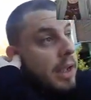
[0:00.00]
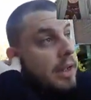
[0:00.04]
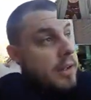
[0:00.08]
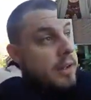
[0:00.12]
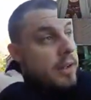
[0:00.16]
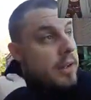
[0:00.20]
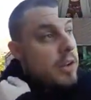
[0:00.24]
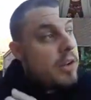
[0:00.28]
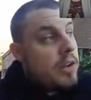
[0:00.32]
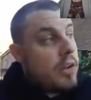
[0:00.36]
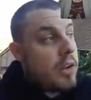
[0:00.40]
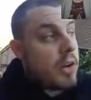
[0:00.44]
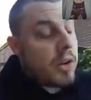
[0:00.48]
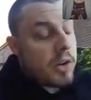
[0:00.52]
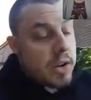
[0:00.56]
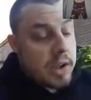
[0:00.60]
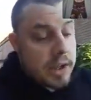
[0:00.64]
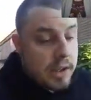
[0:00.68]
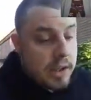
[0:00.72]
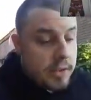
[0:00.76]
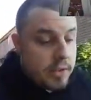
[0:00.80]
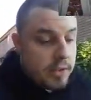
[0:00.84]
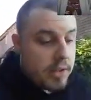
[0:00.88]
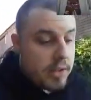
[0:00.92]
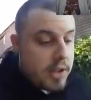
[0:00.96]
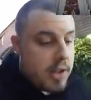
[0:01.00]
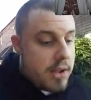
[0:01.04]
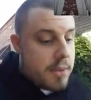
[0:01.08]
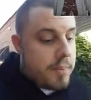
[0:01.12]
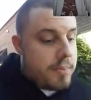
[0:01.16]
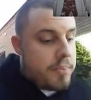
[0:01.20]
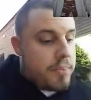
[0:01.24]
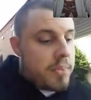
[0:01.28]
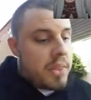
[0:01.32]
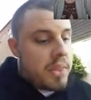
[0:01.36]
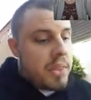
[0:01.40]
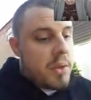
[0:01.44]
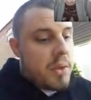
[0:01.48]
lie, it's
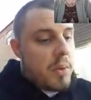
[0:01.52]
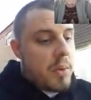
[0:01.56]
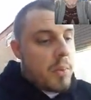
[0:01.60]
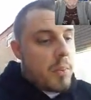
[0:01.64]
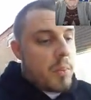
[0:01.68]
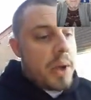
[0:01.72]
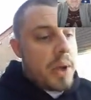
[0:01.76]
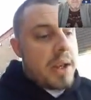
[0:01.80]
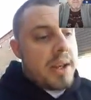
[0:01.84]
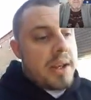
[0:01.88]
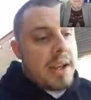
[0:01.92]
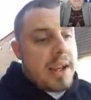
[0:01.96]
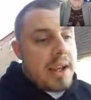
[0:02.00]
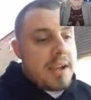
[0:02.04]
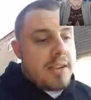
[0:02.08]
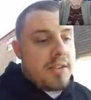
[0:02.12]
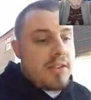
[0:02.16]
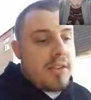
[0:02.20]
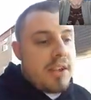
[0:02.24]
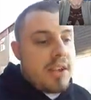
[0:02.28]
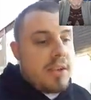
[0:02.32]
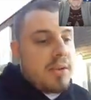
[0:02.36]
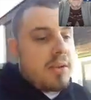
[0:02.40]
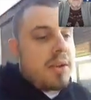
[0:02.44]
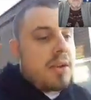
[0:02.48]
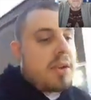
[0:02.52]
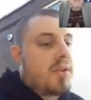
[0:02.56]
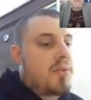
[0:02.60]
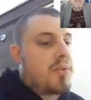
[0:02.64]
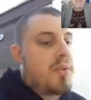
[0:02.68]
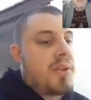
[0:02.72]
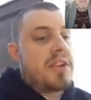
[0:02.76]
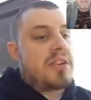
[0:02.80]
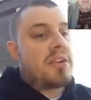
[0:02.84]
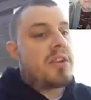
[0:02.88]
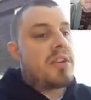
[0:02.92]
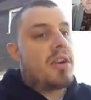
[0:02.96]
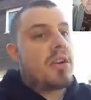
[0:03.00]
when they see the
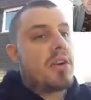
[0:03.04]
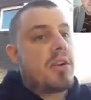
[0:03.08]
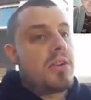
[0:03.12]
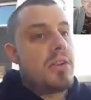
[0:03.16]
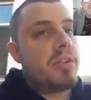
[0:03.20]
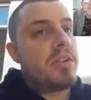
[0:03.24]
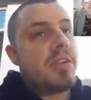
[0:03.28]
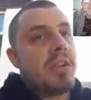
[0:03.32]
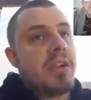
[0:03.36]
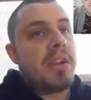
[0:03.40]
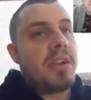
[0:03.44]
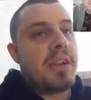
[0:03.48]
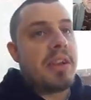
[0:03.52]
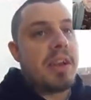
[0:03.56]
videos,